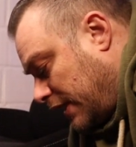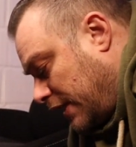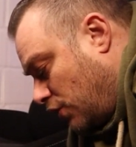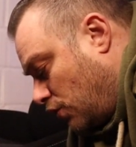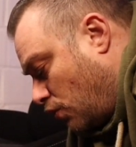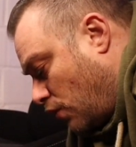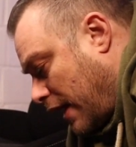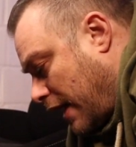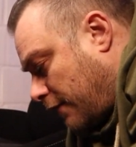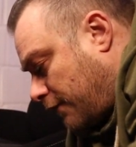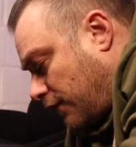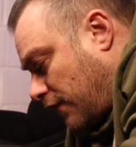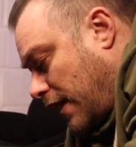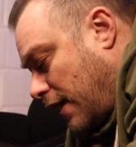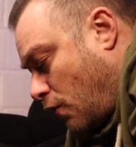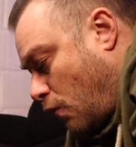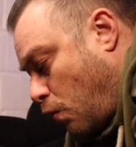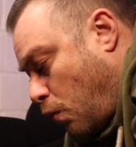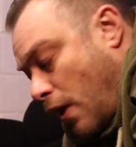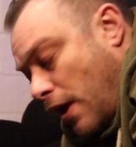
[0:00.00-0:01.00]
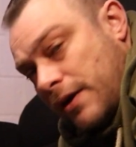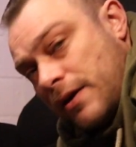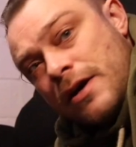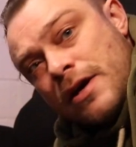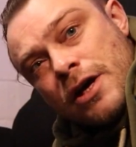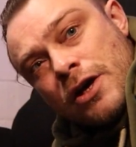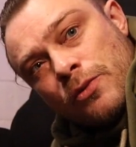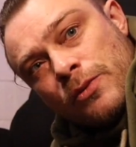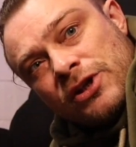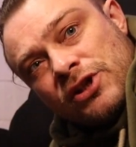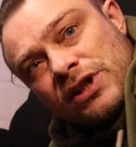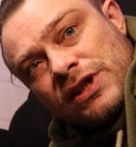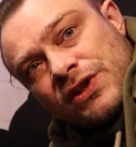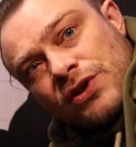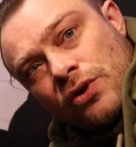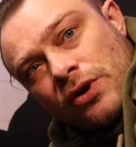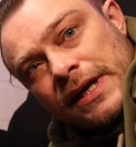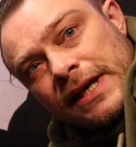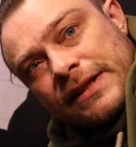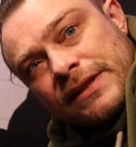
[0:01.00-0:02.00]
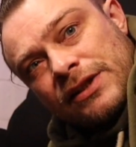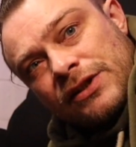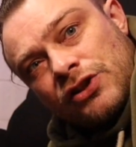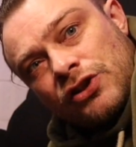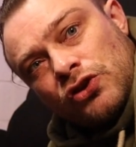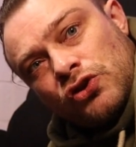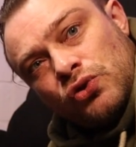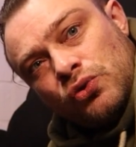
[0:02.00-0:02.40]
You have here one which is connected